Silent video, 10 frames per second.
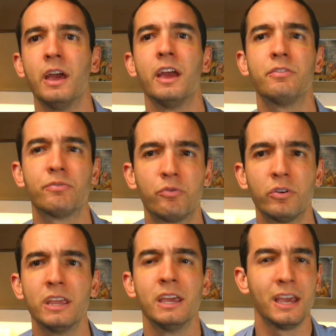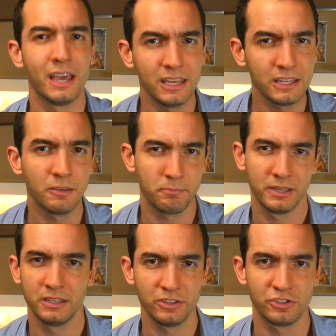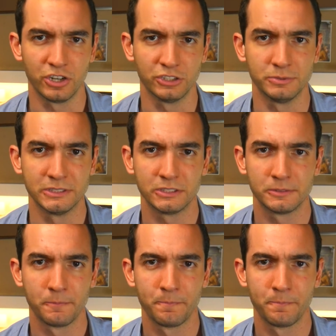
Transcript: a free and independent judgment.